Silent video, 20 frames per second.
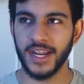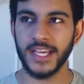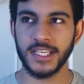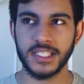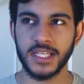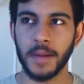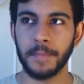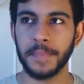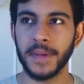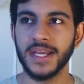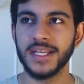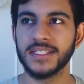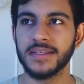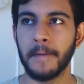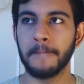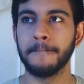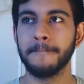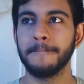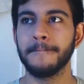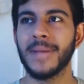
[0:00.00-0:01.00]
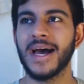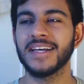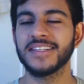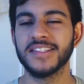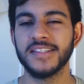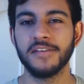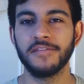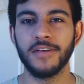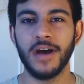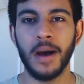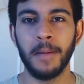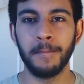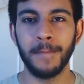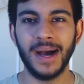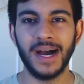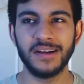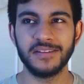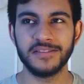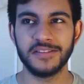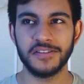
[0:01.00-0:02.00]
So next up is a massive
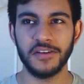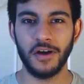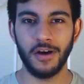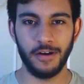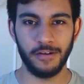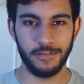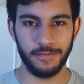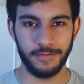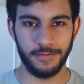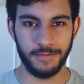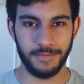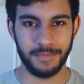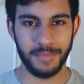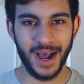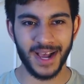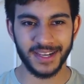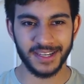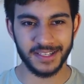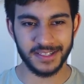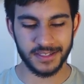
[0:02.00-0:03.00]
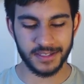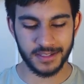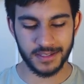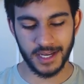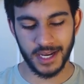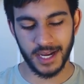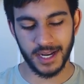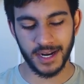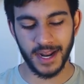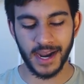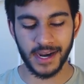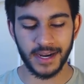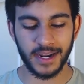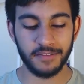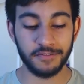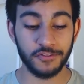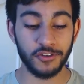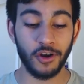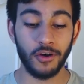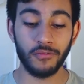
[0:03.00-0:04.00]
amount of mangas, and I
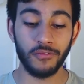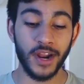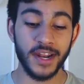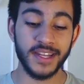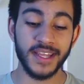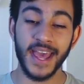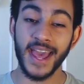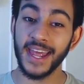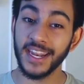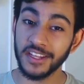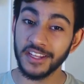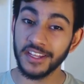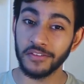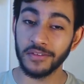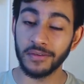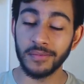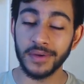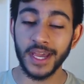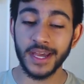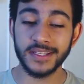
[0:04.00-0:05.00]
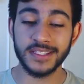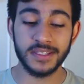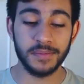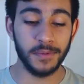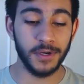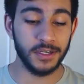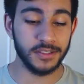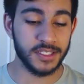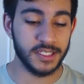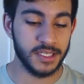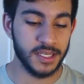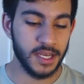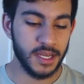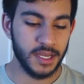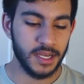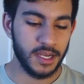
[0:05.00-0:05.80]
have not read any of them yet, but